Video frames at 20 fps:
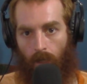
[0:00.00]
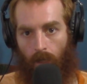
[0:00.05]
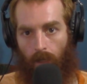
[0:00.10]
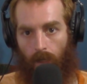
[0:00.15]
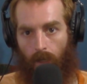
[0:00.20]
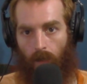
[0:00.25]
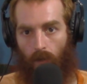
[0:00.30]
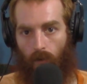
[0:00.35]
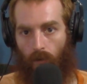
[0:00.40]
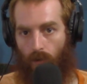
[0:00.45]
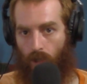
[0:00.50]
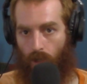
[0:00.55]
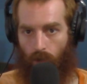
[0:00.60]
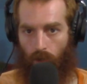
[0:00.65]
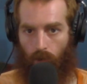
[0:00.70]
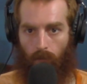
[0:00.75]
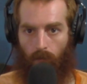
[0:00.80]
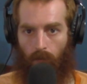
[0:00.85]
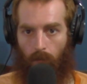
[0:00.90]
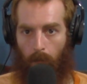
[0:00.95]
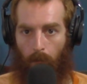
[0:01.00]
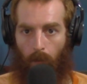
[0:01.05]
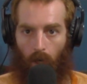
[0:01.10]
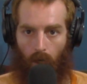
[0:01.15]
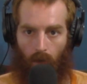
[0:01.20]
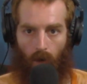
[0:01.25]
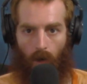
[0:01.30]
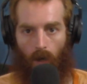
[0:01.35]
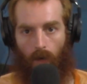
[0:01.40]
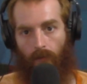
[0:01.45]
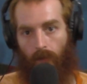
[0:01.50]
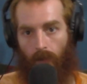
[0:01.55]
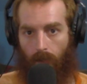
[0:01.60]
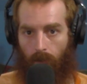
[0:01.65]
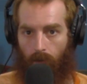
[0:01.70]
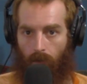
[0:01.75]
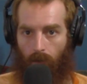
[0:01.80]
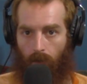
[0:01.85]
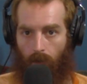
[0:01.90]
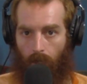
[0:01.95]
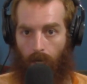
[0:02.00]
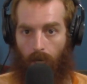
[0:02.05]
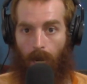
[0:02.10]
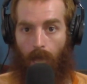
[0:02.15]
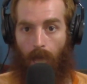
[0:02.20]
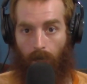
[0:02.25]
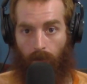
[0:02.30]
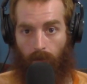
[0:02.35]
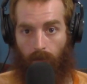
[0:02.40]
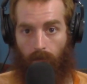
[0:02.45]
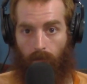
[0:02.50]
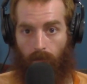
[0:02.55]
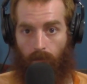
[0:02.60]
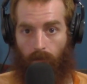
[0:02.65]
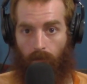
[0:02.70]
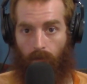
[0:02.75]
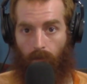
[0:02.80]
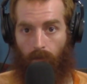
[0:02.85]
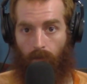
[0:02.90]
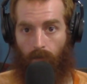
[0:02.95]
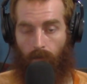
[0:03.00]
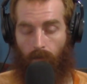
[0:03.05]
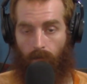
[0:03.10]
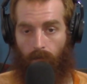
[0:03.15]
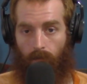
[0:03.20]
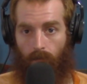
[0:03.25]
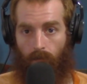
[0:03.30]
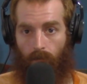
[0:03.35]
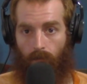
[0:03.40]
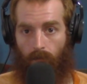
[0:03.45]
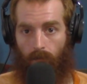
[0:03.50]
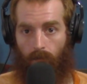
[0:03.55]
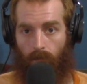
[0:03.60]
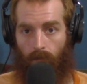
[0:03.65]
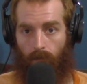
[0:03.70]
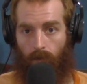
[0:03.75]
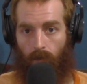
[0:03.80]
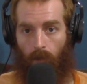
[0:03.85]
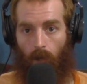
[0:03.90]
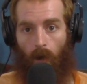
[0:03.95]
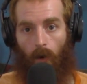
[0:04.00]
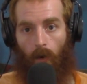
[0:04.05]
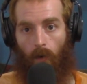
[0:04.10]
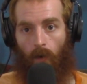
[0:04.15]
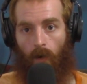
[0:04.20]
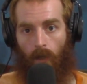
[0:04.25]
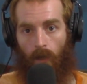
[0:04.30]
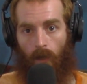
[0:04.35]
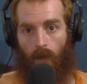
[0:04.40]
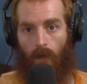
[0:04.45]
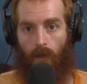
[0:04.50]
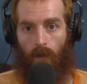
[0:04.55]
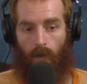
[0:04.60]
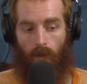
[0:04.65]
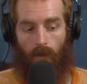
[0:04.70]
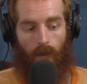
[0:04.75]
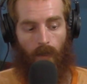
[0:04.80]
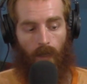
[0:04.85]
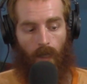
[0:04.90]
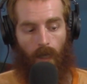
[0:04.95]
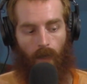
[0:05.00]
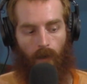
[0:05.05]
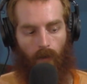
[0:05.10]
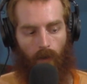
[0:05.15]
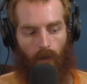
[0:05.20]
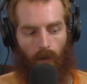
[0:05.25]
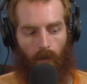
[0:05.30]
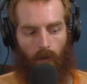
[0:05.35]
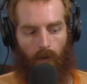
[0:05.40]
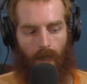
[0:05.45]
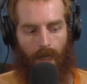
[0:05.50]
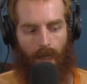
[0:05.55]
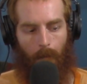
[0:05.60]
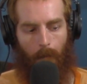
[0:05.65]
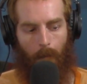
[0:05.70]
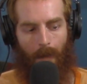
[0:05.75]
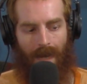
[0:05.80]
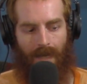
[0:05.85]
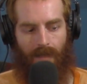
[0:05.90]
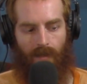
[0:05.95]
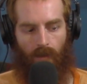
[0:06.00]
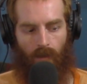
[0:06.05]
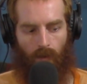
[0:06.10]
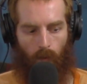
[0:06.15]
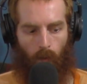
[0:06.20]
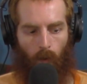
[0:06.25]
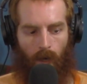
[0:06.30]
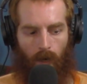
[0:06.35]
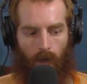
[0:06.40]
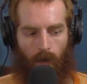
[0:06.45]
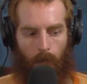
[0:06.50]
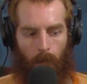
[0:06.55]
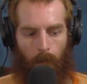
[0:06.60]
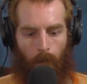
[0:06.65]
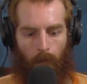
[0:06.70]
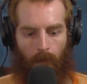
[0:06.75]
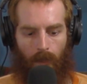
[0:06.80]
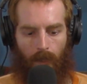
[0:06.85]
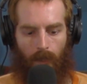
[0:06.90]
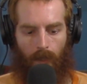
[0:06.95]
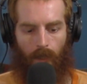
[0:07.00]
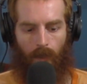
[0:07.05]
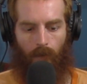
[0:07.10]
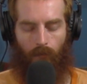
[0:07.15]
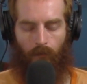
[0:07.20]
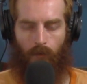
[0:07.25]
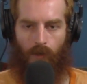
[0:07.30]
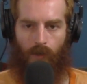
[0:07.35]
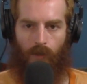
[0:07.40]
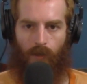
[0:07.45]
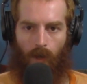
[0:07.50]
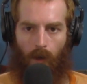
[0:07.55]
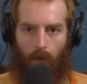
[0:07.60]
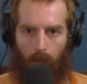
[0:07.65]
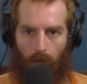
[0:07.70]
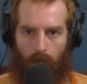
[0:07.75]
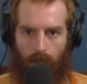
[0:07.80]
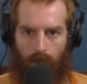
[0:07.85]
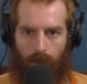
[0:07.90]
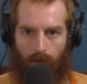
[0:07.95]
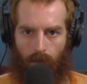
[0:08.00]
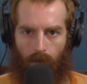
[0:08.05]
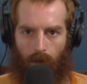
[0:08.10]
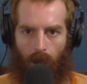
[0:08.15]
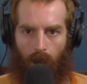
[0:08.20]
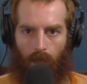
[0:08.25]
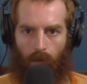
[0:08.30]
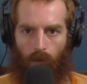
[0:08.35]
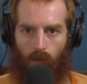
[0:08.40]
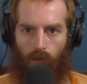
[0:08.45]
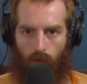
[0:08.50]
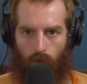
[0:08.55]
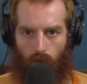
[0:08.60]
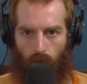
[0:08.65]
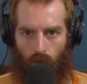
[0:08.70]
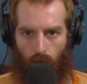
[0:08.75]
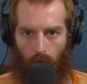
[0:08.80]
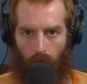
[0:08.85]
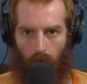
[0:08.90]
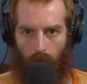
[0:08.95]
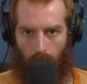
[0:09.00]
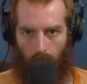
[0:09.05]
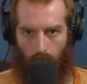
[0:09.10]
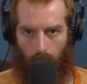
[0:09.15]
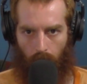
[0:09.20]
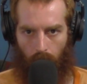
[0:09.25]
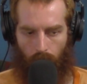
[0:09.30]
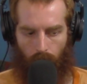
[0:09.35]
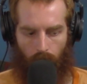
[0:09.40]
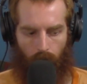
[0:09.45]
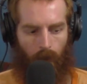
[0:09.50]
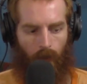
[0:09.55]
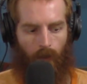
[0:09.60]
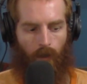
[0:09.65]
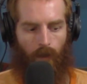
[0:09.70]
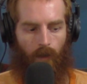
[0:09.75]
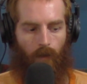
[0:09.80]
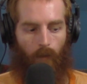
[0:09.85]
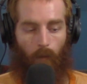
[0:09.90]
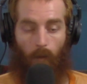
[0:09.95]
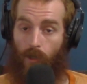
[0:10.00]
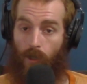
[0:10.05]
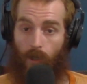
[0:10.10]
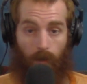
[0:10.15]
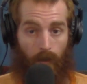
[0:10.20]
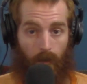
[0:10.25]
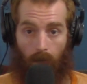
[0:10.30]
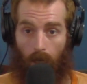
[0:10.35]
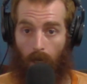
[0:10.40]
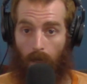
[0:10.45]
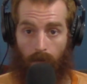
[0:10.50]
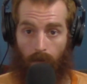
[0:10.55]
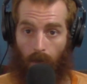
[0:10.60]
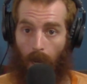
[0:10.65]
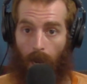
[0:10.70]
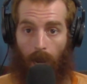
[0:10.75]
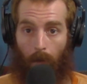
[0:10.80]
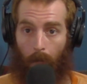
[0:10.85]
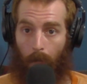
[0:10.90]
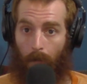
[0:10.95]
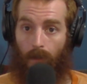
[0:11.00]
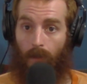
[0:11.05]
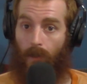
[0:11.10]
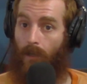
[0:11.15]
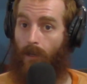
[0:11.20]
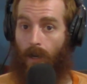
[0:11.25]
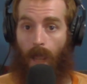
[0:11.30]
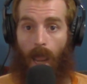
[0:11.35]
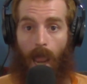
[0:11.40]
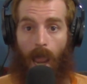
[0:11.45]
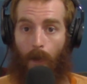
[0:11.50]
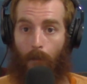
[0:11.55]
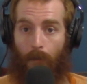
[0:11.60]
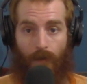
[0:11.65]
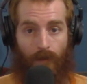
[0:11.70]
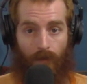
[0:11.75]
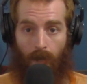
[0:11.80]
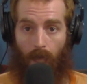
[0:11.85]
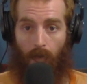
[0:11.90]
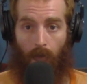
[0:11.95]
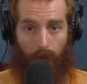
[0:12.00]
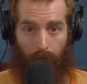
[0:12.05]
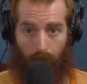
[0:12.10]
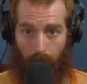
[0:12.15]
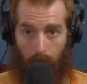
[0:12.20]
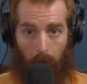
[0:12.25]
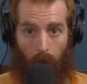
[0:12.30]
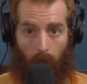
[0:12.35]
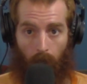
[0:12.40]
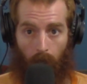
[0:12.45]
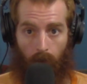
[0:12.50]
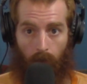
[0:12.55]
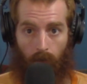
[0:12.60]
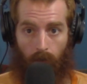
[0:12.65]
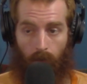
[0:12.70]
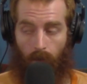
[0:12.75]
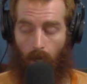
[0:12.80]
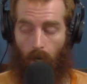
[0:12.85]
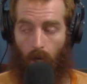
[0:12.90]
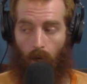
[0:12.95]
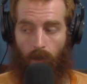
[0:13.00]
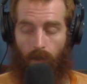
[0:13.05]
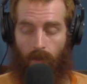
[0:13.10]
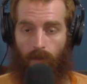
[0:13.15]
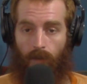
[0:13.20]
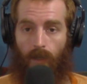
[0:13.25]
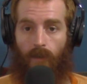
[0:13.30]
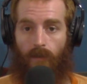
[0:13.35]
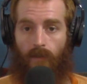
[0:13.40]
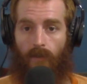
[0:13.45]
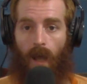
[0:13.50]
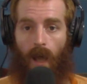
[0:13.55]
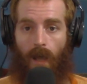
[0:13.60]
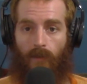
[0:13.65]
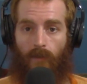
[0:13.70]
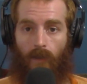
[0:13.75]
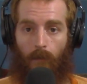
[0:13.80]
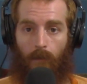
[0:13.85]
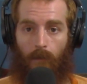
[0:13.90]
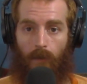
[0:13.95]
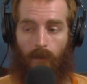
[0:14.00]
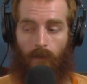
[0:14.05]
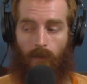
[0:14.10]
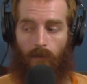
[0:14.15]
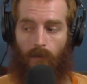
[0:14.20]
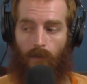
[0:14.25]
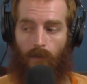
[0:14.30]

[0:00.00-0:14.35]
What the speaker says: it'll just buck off into the net. So it makes it to where if for some reason I lose control of the fish, which does happen, and it happens to everybody, it's not something.